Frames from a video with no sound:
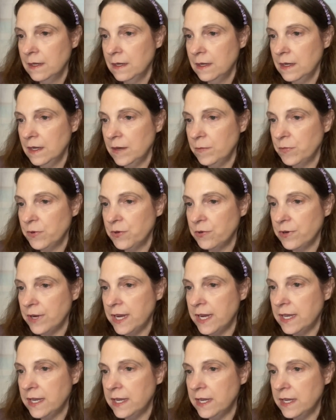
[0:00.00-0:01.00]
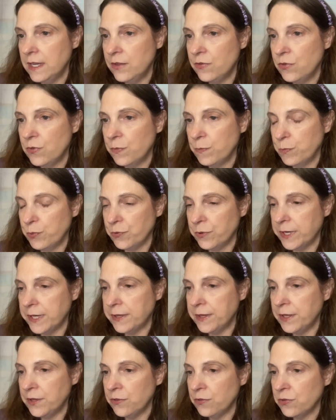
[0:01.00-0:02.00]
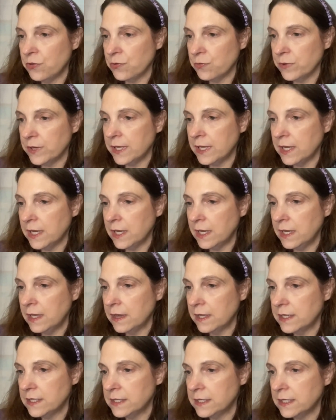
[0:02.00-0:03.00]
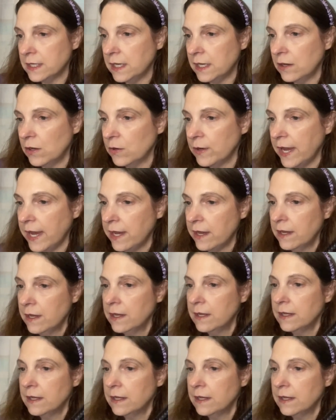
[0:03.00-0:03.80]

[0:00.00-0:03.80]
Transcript: Upgraded breathing 3D. Let's see. Okay.